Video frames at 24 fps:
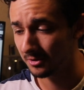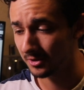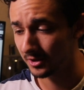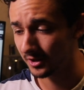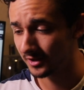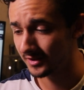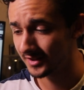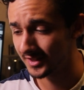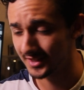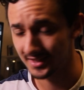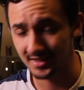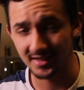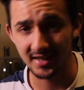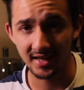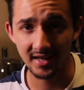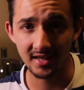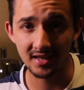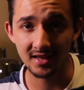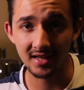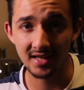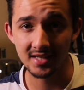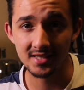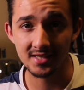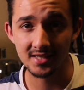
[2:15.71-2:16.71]
good this
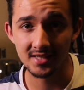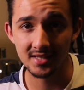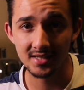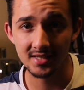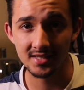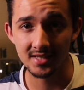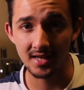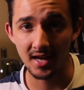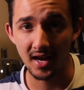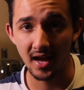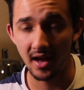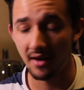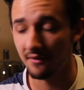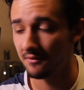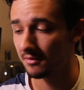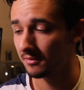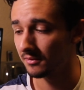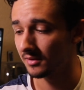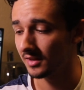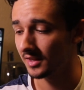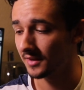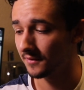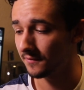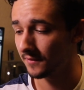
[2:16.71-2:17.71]
kit lens is, I haven't
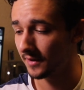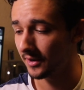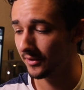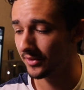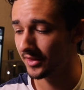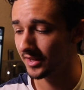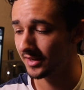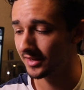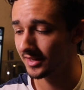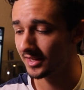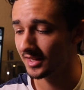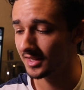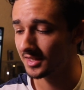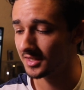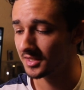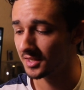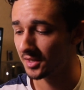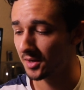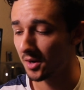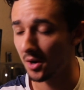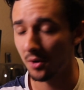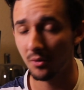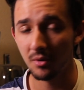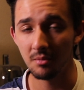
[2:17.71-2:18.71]
really found the need
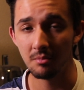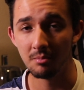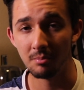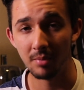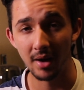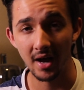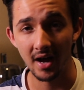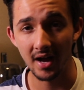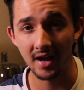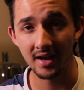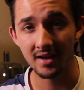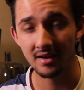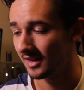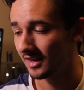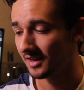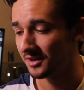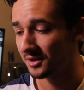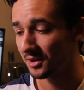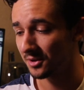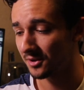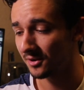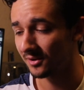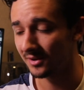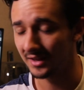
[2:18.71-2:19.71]
to go and buy
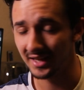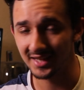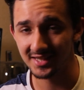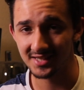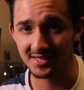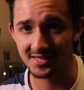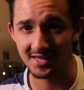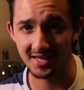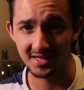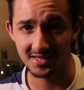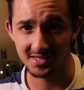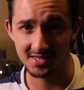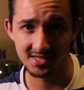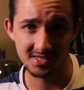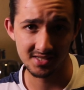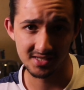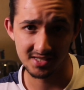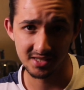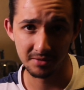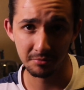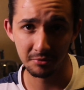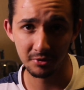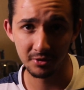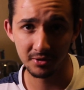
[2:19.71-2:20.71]
another lens that's
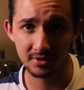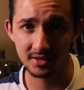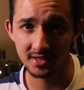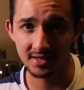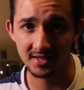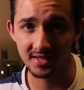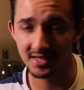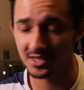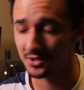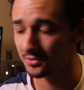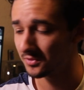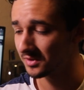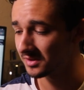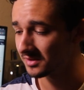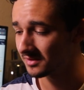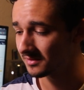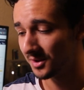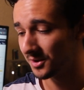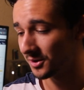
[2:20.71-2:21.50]
similar to this one.